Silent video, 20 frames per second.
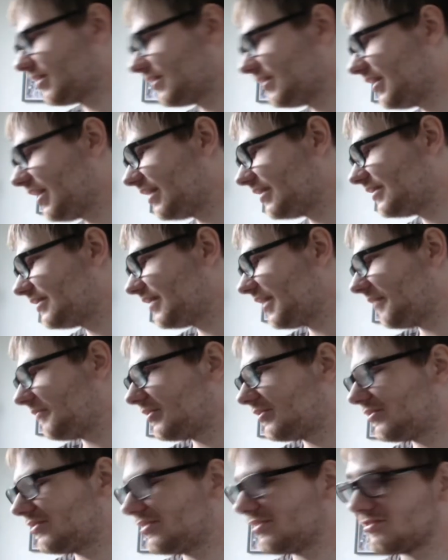god damn
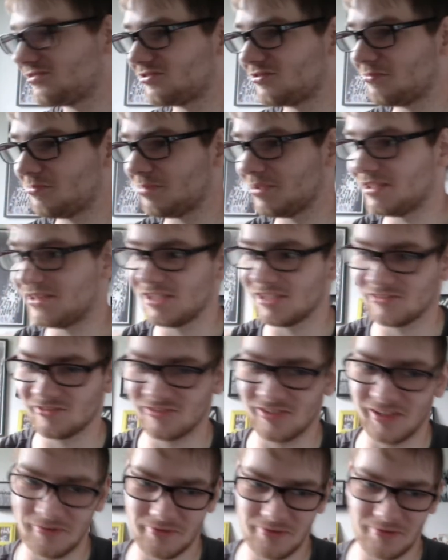it this stupid
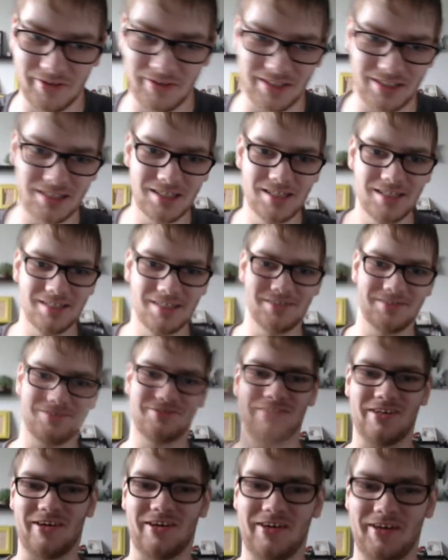dust everywhere I'm
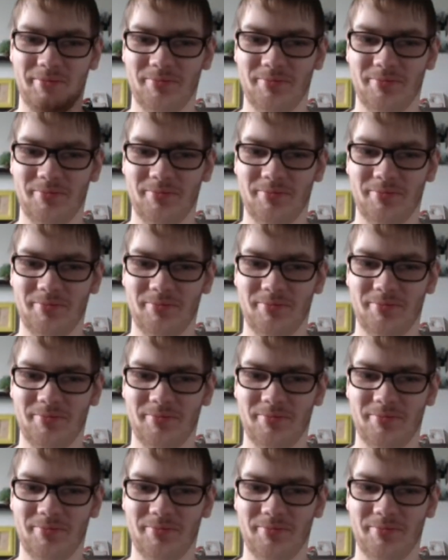sorry